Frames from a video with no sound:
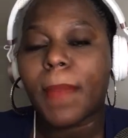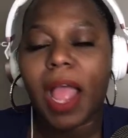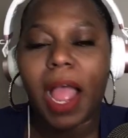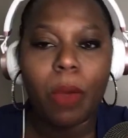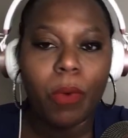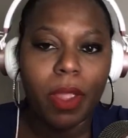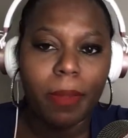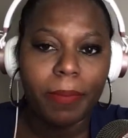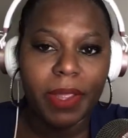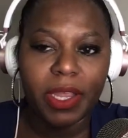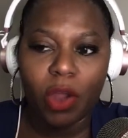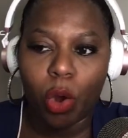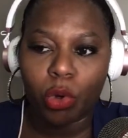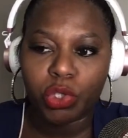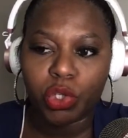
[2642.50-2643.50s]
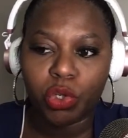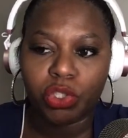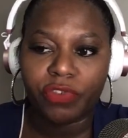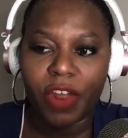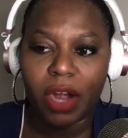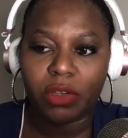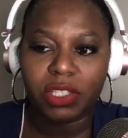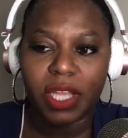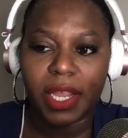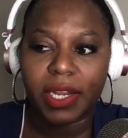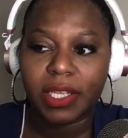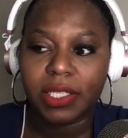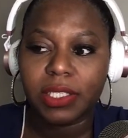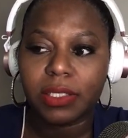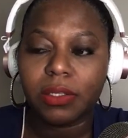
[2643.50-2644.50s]
I wouldn't be Cooch if I don't say
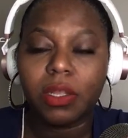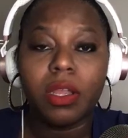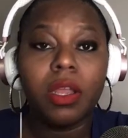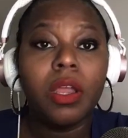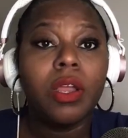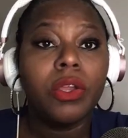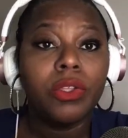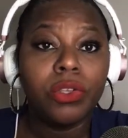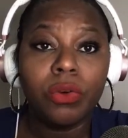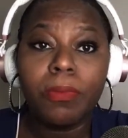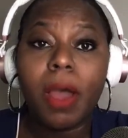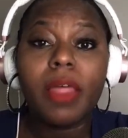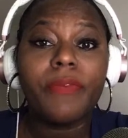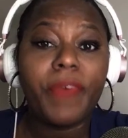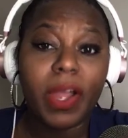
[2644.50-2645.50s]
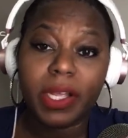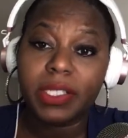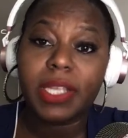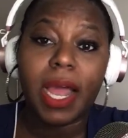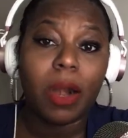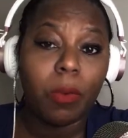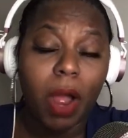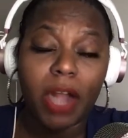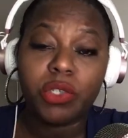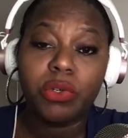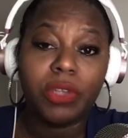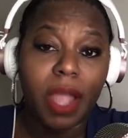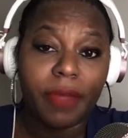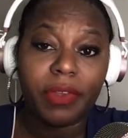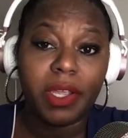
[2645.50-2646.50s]
this. You motherfuckers got to
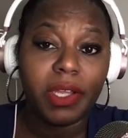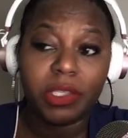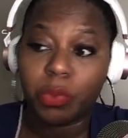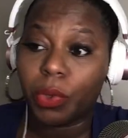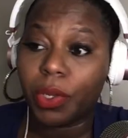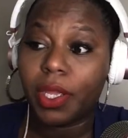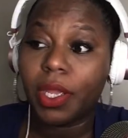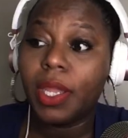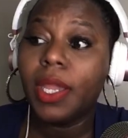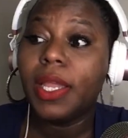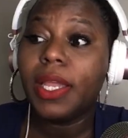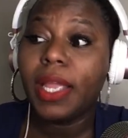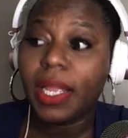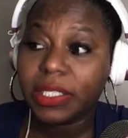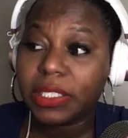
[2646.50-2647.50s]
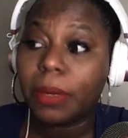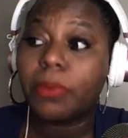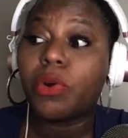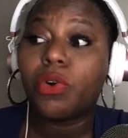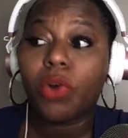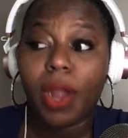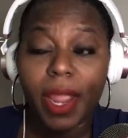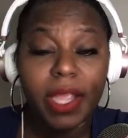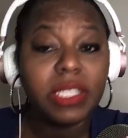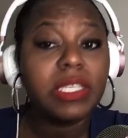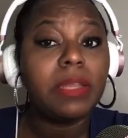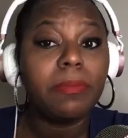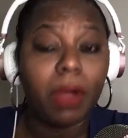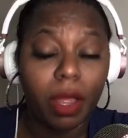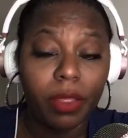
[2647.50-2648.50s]
watch who you have kids with. There's some
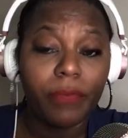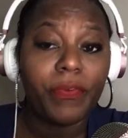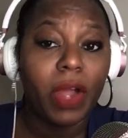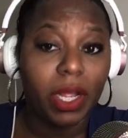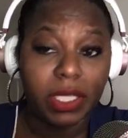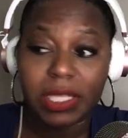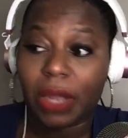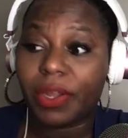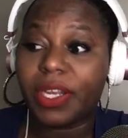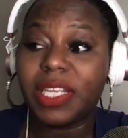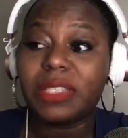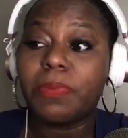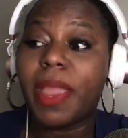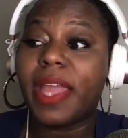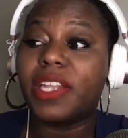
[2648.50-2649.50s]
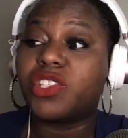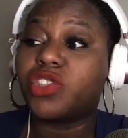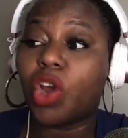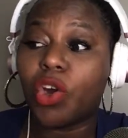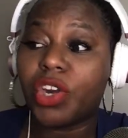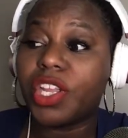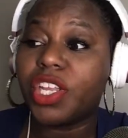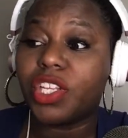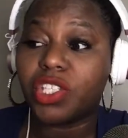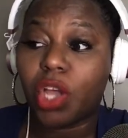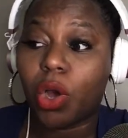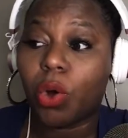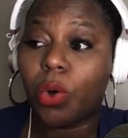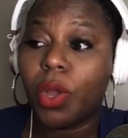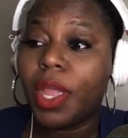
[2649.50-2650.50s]
crazy motherfuckers out here. This man is 30
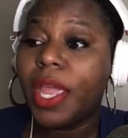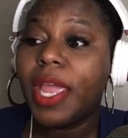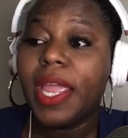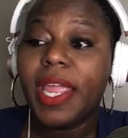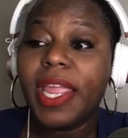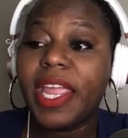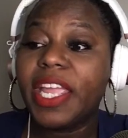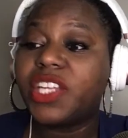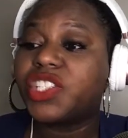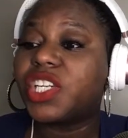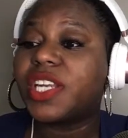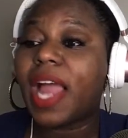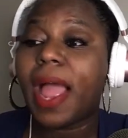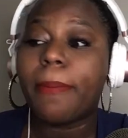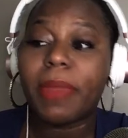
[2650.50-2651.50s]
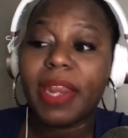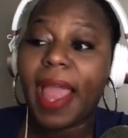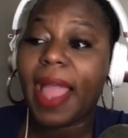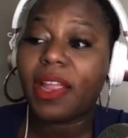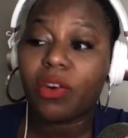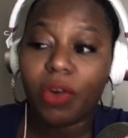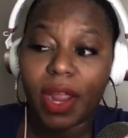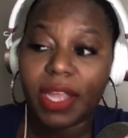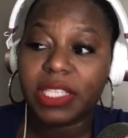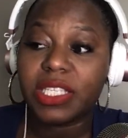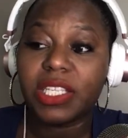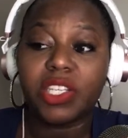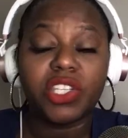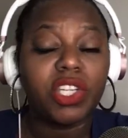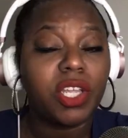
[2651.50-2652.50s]
years old. He should not be that
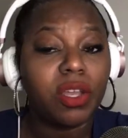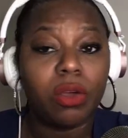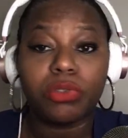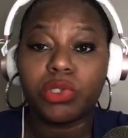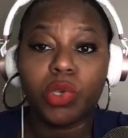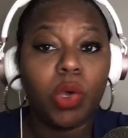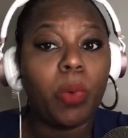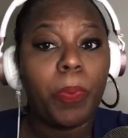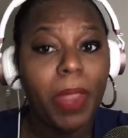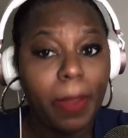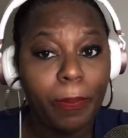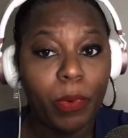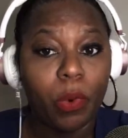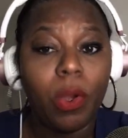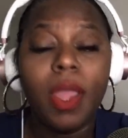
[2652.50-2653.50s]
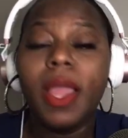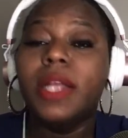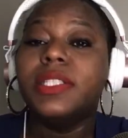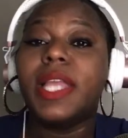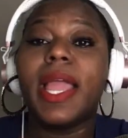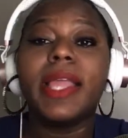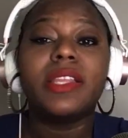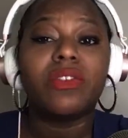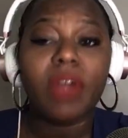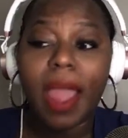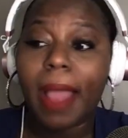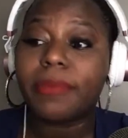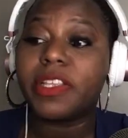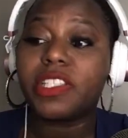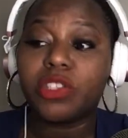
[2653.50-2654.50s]
crazy to kill 2 people,
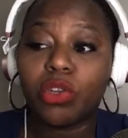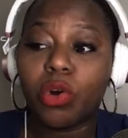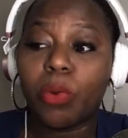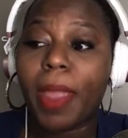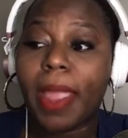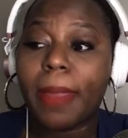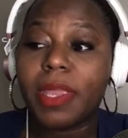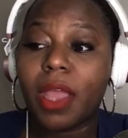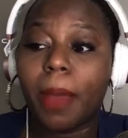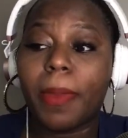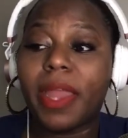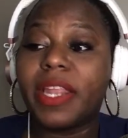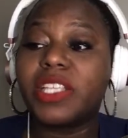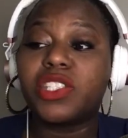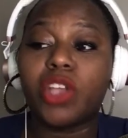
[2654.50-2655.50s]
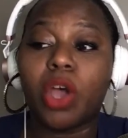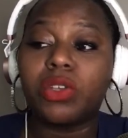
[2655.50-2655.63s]
then grab this little baby up.